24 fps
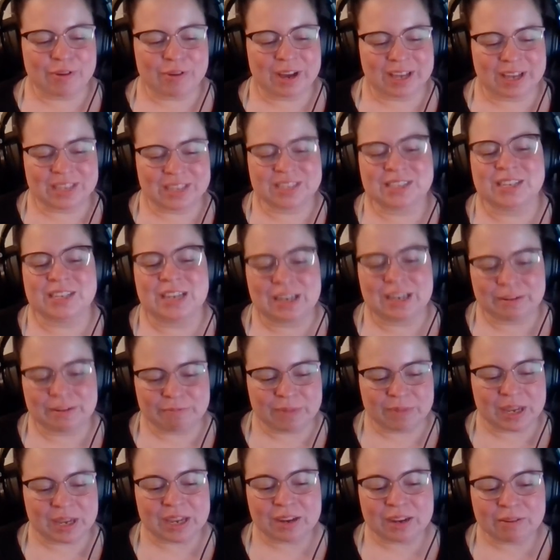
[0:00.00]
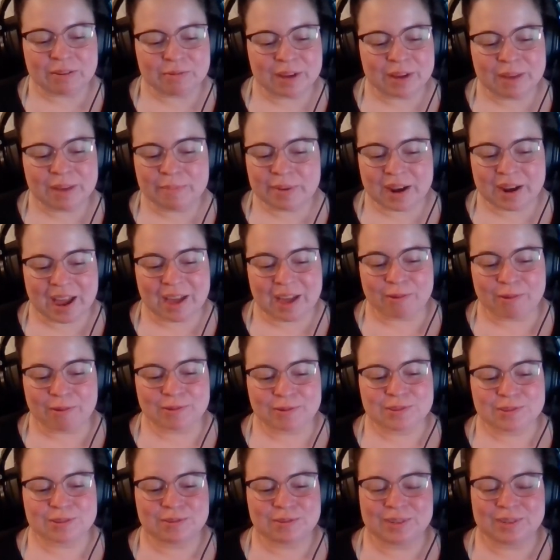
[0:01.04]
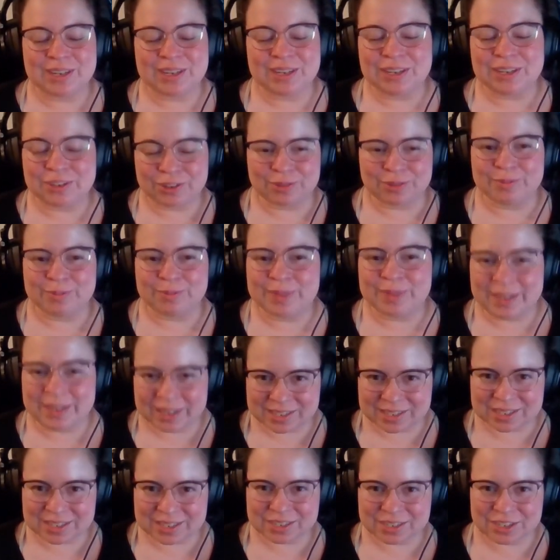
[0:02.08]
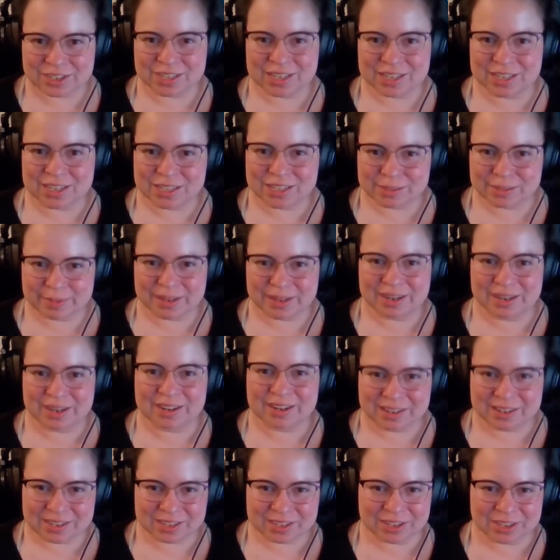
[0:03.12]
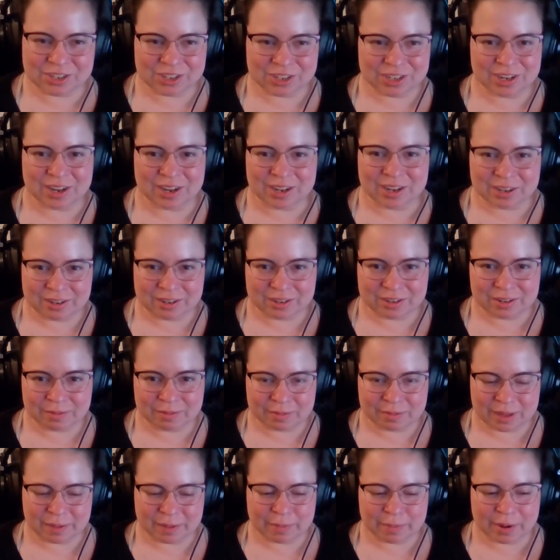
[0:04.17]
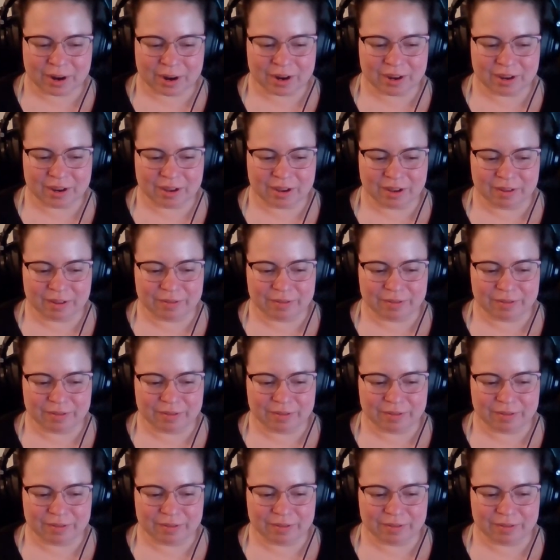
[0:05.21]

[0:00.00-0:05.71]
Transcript: guys need me in a way, but I also need you because it's been such an honor to be a part